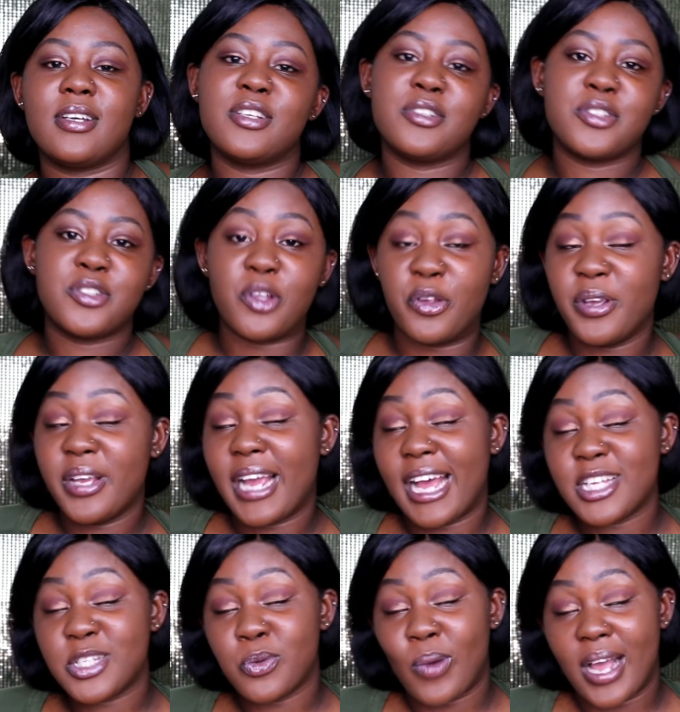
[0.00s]
So you
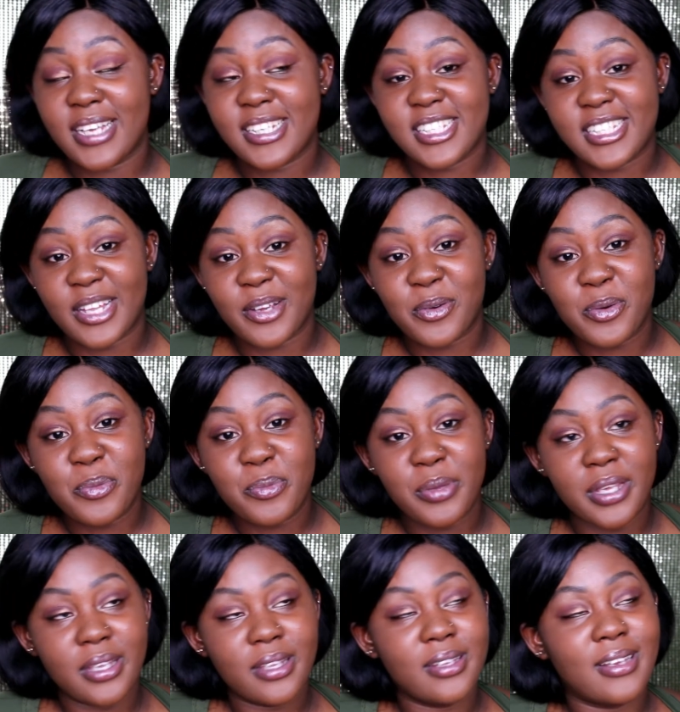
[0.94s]
guys watched it with
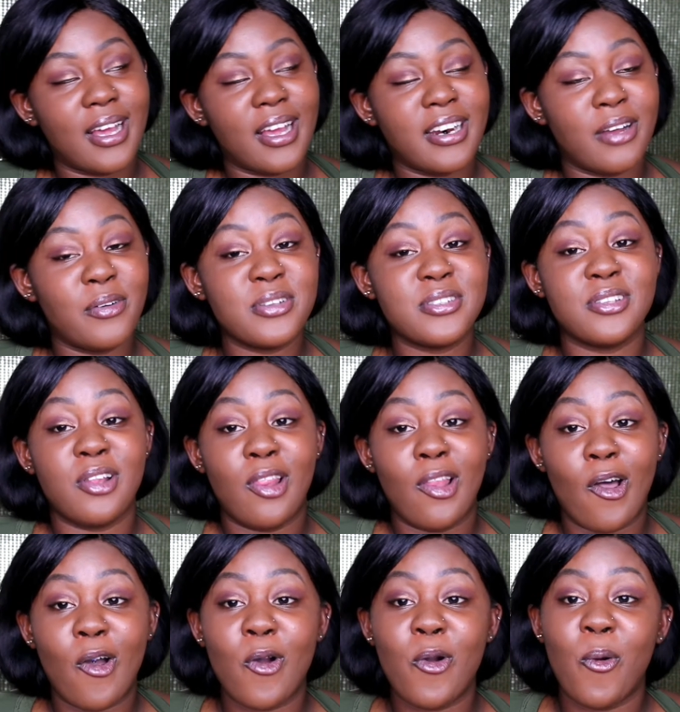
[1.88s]
me. That was a
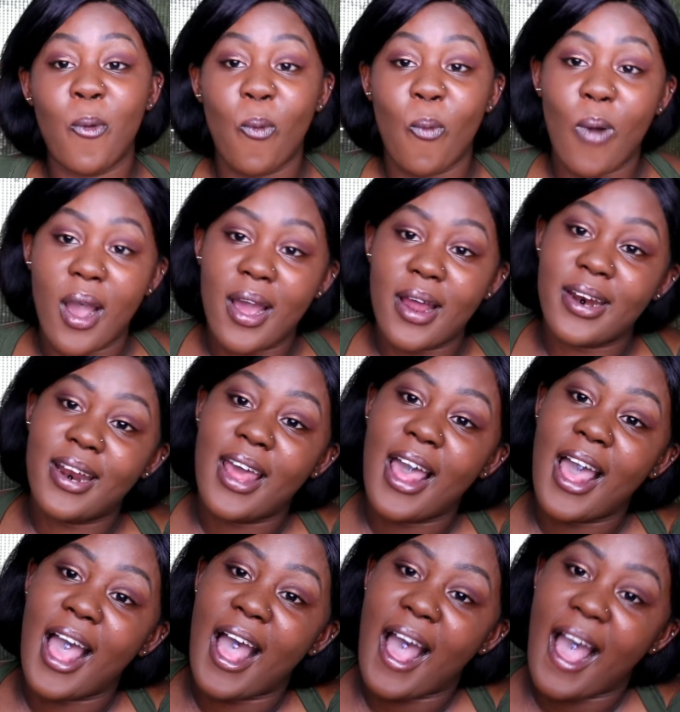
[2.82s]
long one.
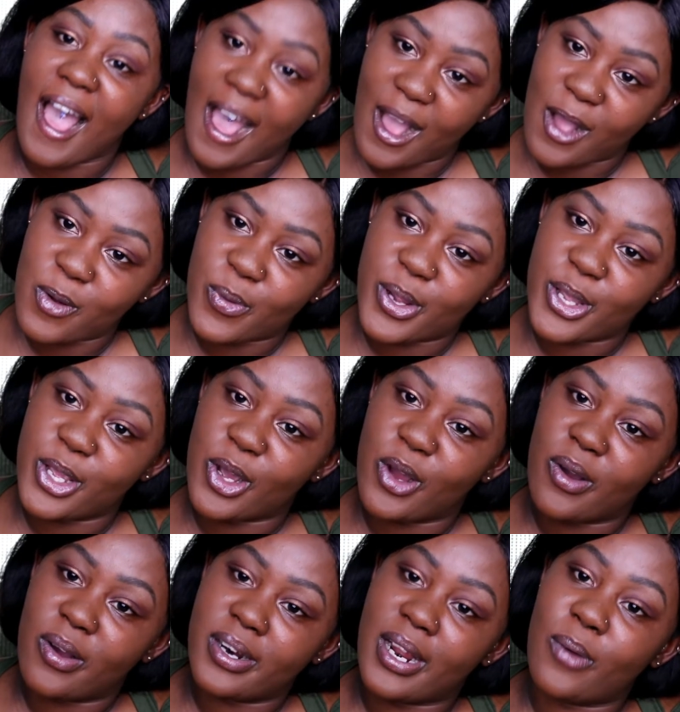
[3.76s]
Hour,
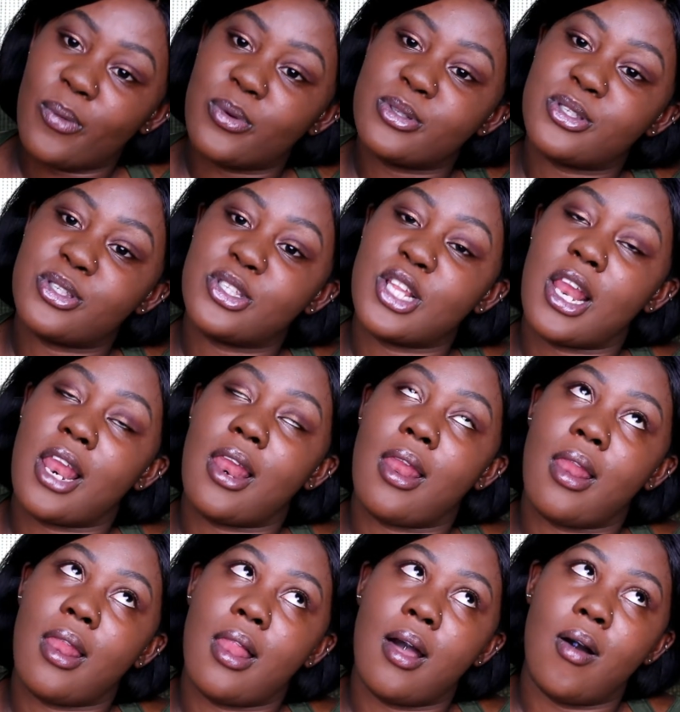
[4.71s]
y'all, that was
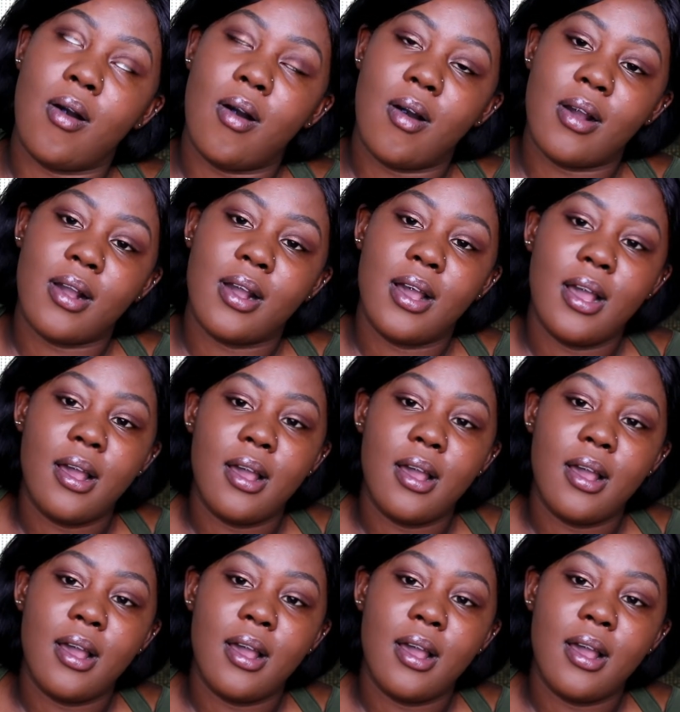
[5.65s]
long.